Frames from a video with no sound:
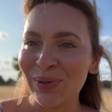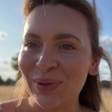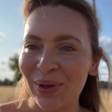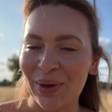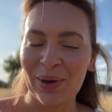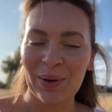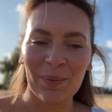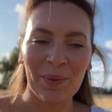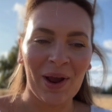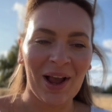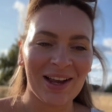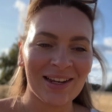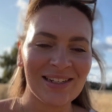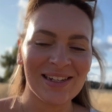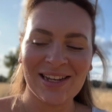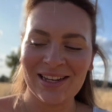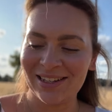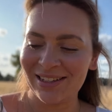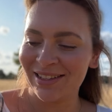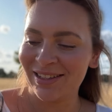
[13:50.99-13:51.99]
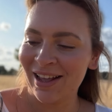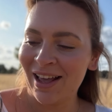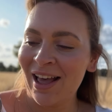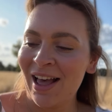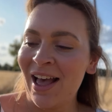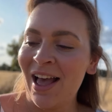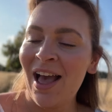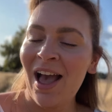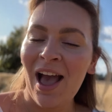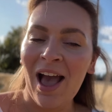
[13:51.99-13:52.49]
yoga practice,
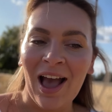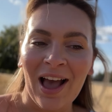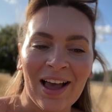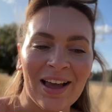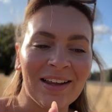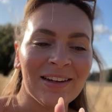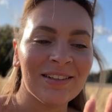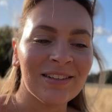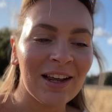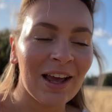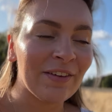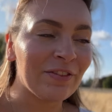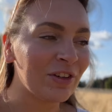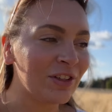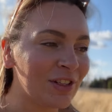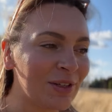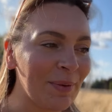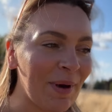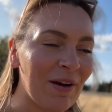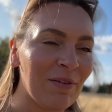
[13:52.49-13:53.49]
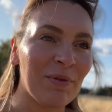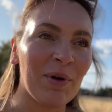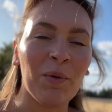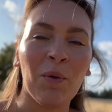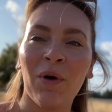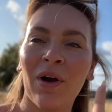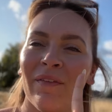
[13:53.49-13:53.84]
and I've just come out for my walk.